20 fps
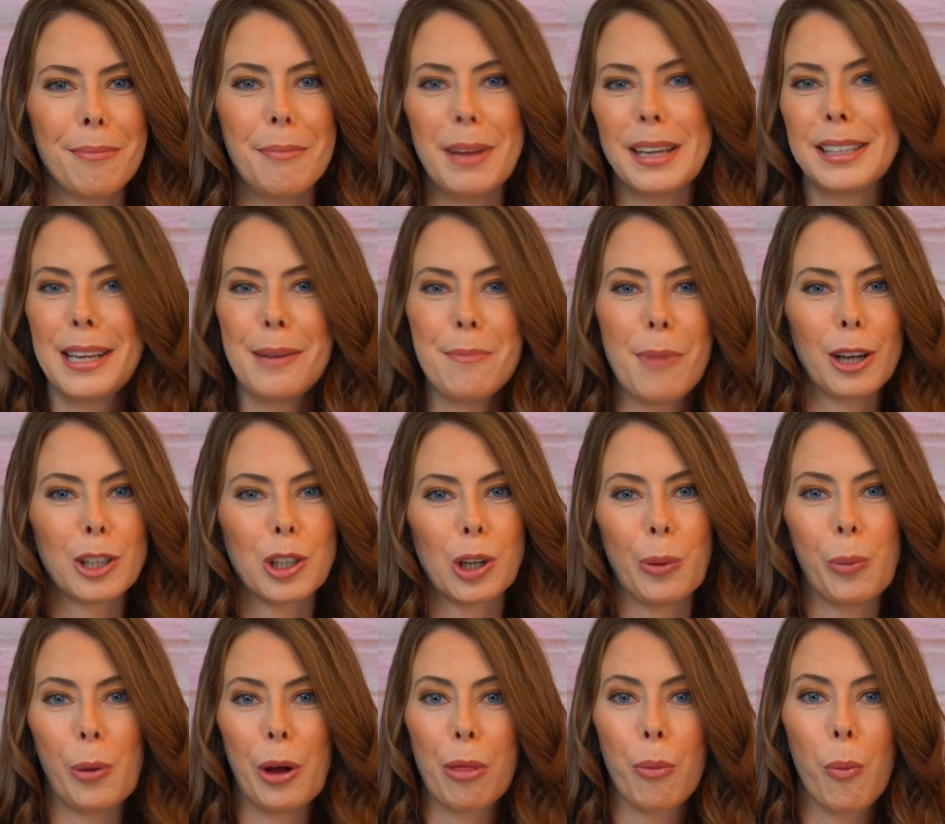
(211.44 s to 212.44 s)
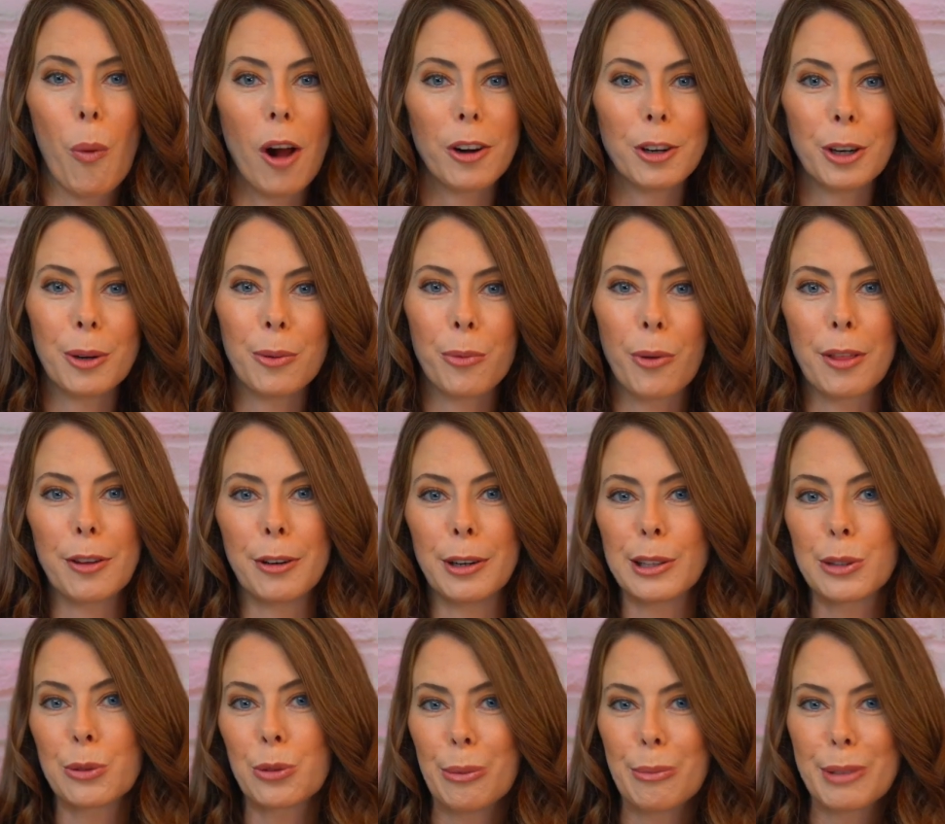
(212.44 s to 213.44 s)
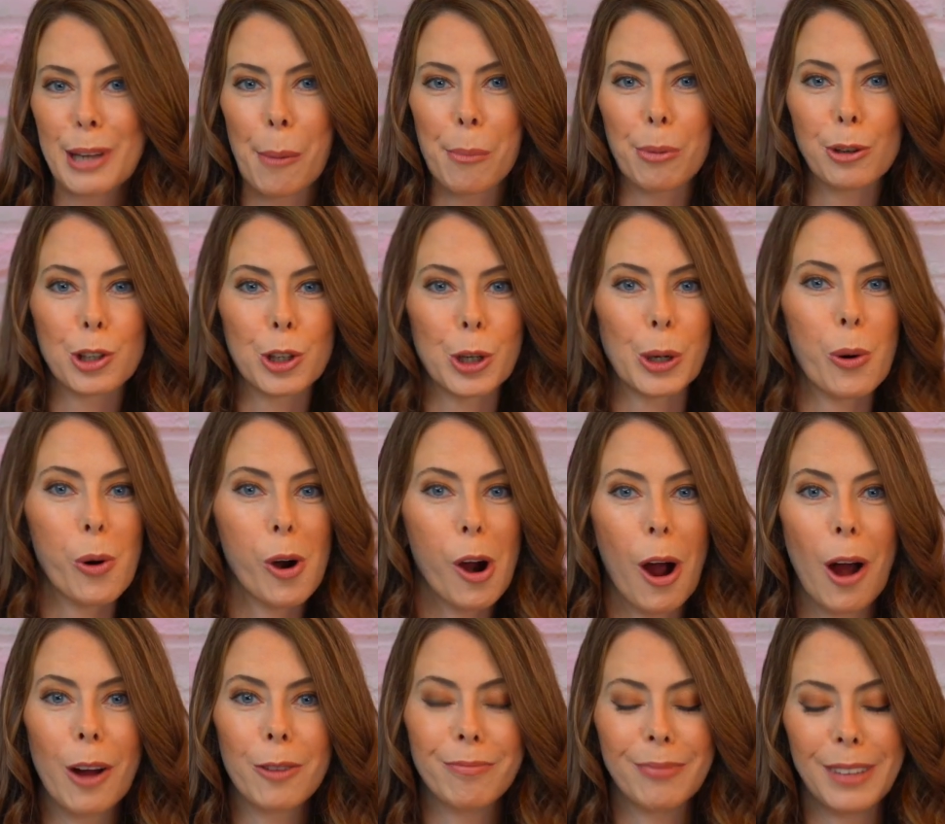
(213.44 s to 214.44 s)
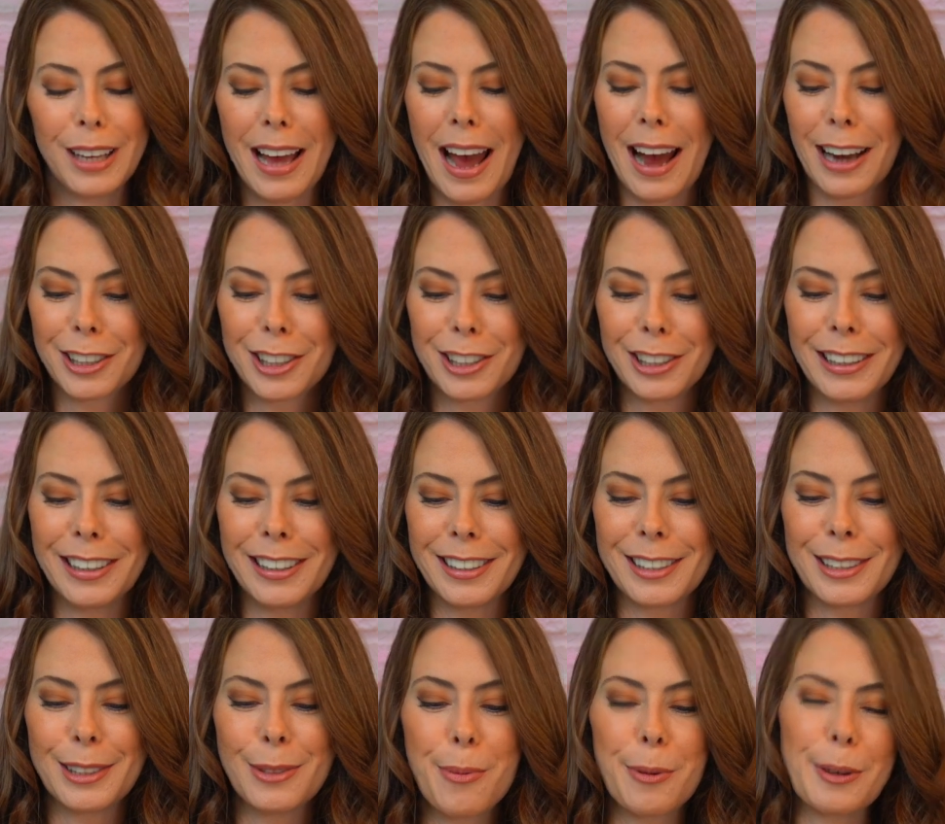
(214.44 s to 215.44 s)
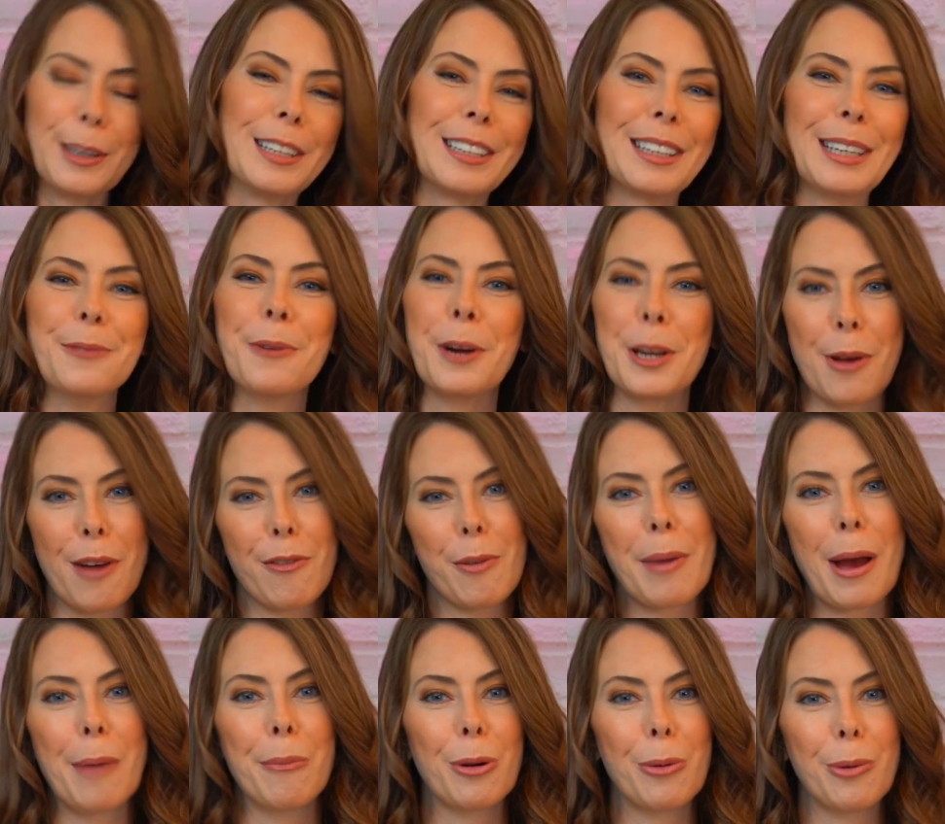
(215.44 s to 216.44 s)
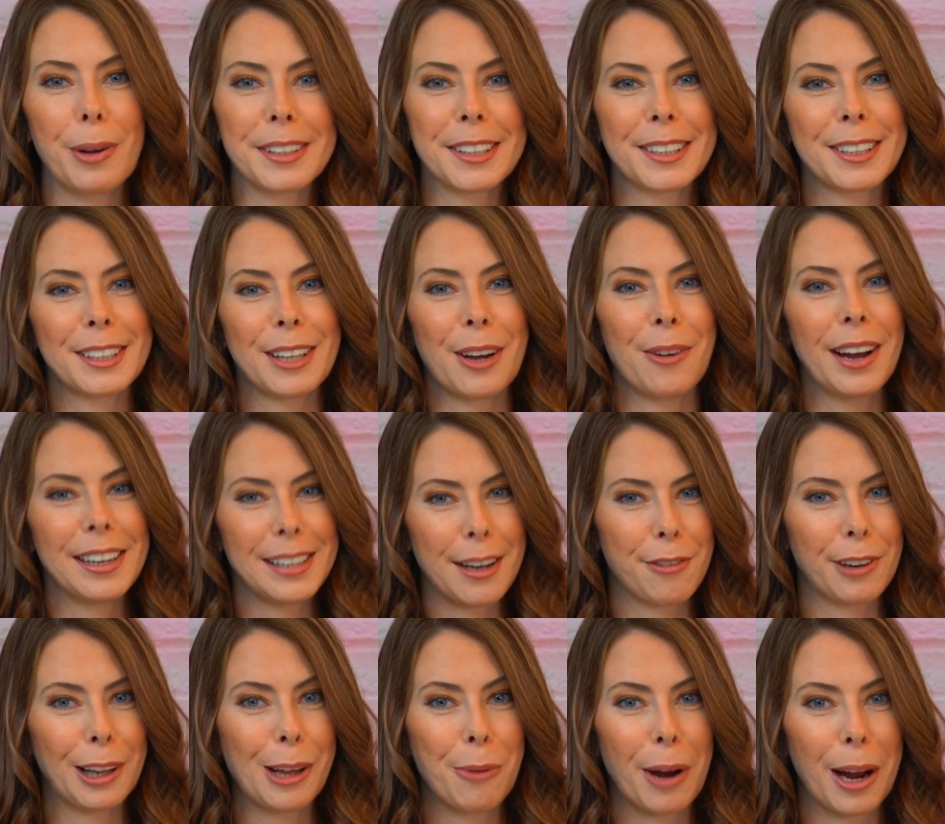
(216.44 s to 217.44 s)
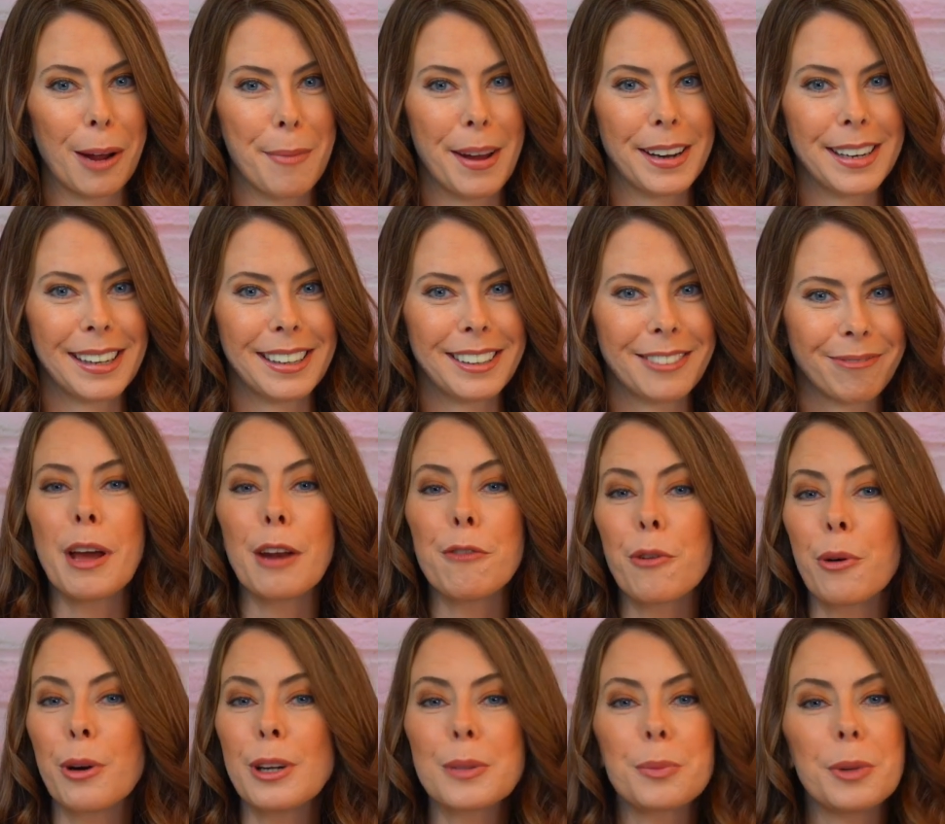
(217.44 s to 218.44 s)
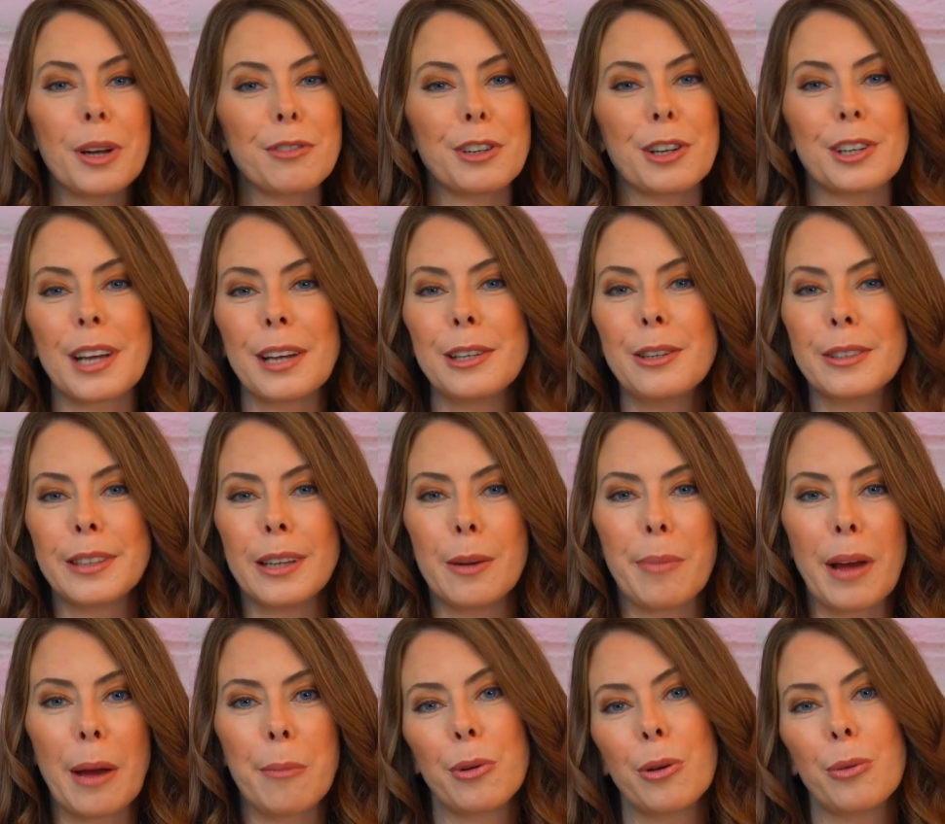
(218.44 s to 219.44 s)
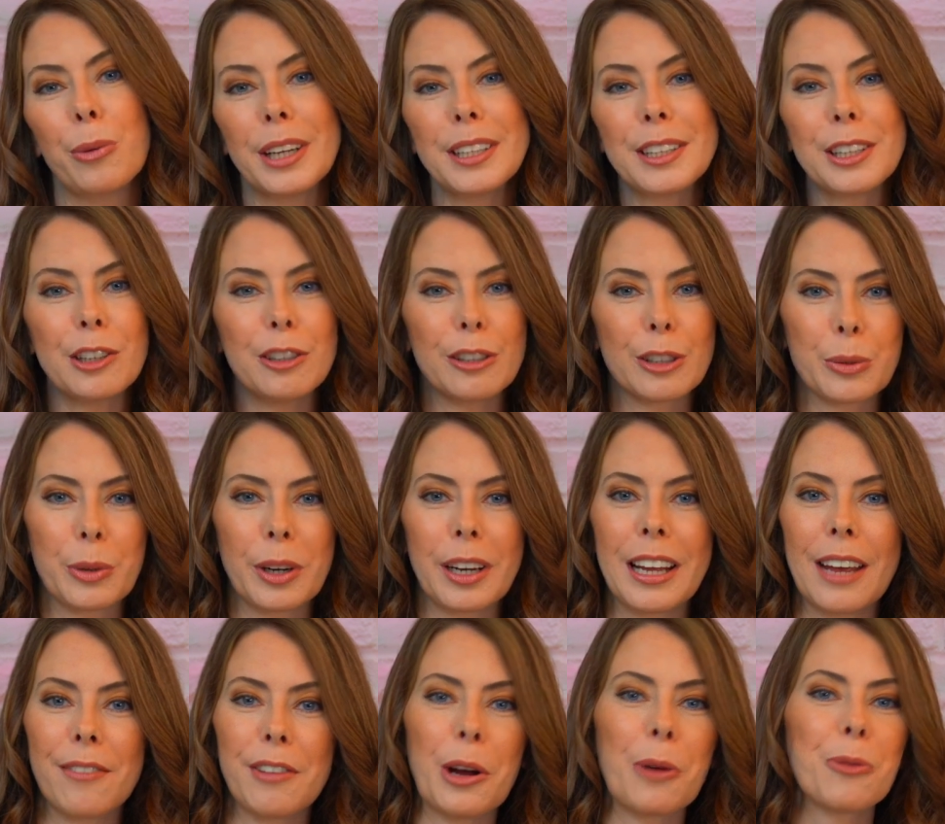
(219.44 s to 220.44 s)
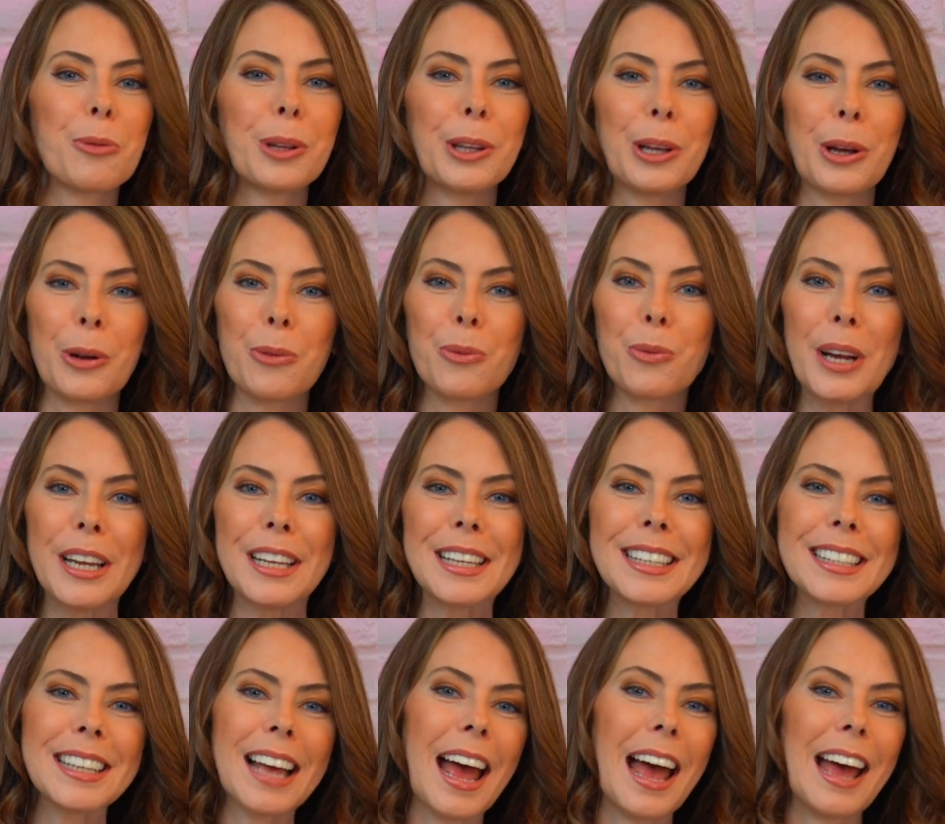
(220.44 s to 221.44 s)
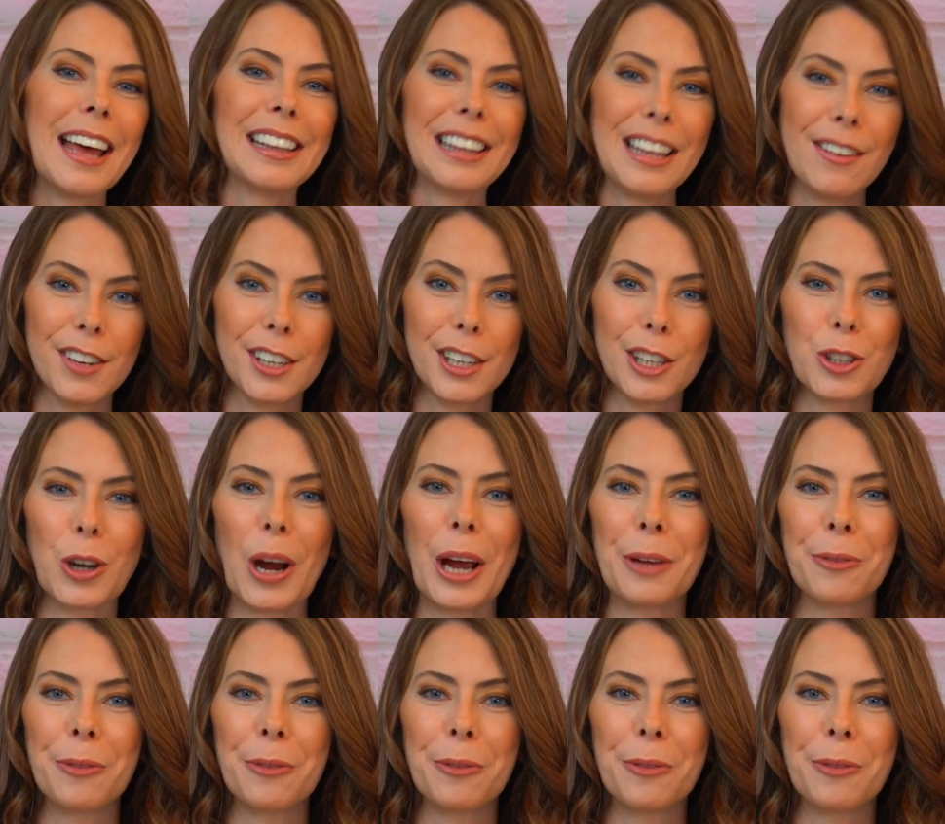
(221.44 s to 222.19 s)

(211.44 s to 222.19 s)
Mixing matcha with water, whether it's room temperature or hot, actually is super easy when you have a bamboo whisk, so I definitely recommend it. And of course, whenever you're done using a bamboo whisk, you just want to give it a really good rinse and leave it to dry.